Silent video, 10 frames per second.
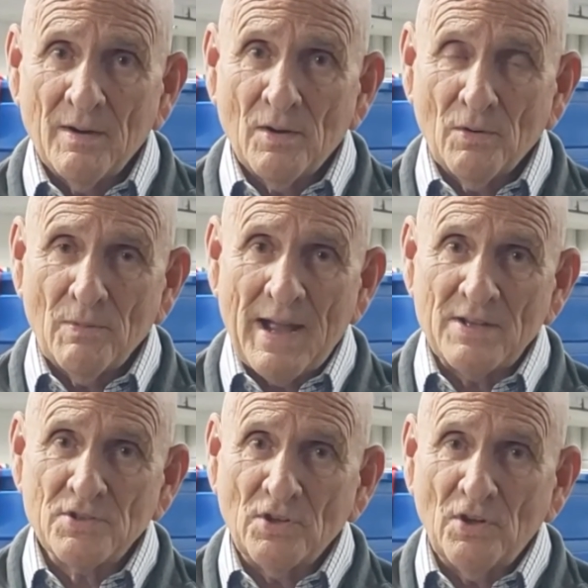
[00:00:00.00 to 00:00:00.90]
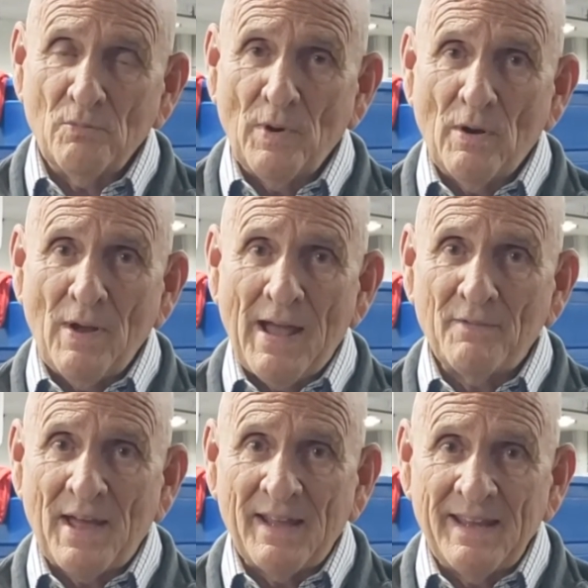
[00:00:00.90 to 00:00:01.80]
Horizon Goodwill, how
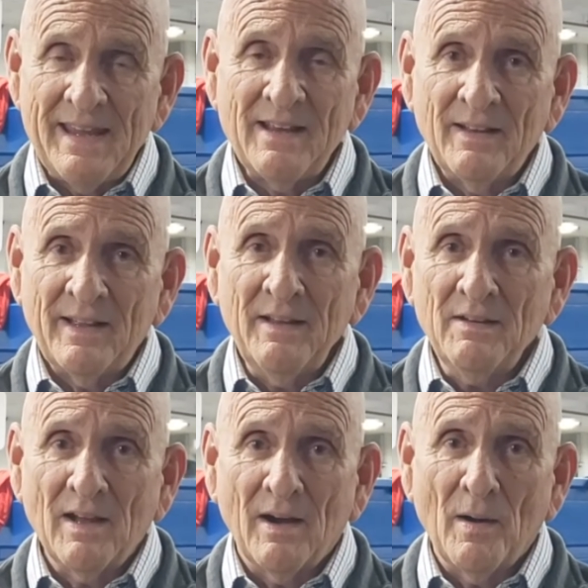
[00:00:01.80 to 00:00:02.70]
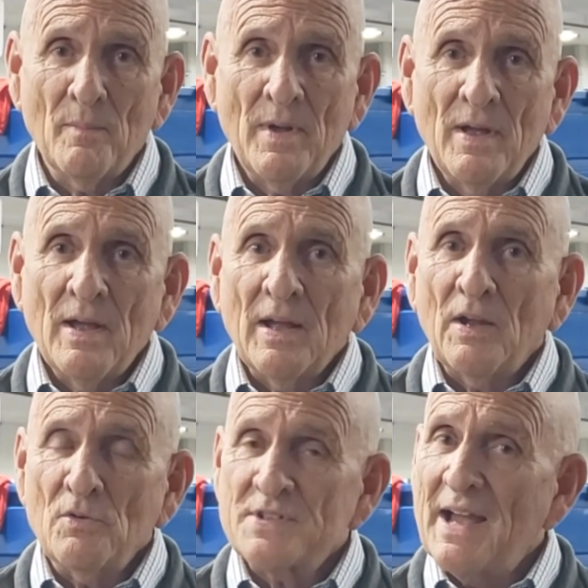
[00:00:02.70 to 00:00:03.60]
that income
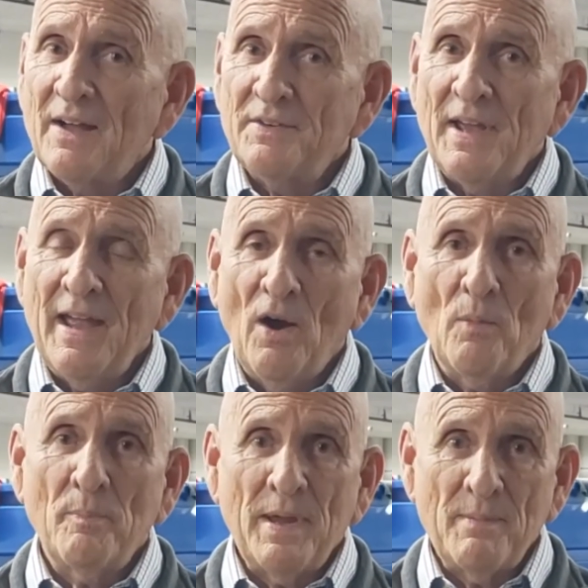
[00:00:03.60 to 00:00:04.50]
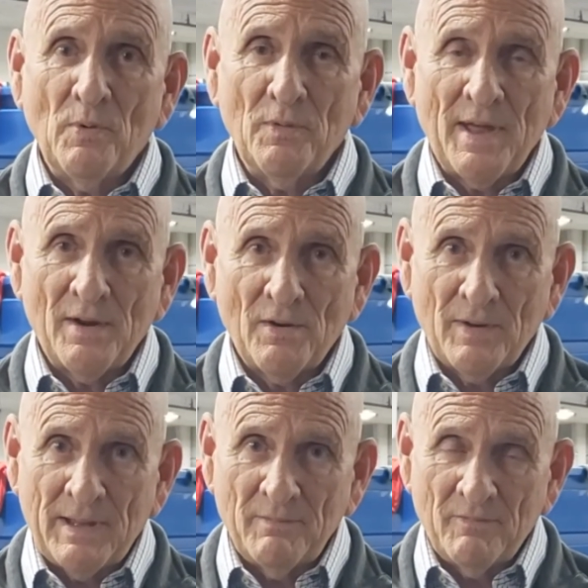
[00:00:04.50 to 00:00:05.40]
goes out to help people that are
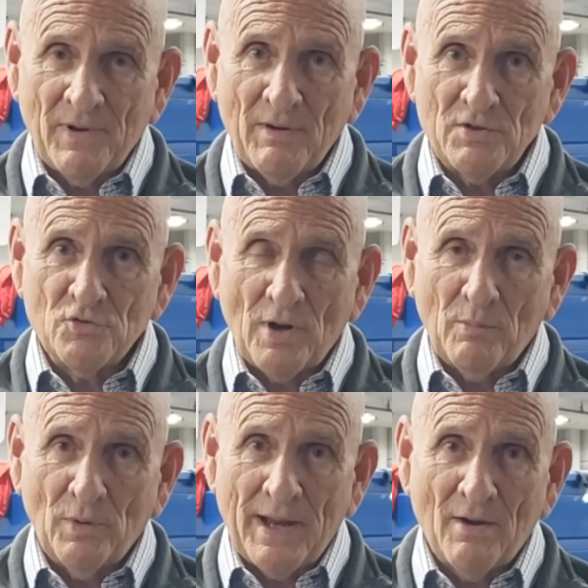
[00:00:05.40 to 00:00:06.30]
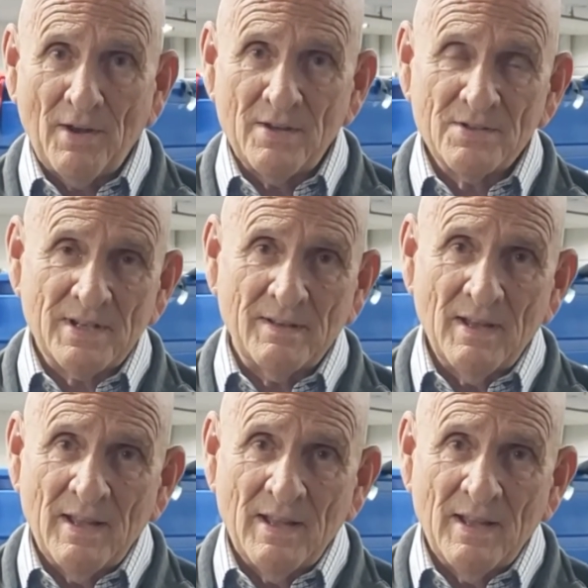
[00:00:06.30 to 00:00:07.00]
in very troubled areas, and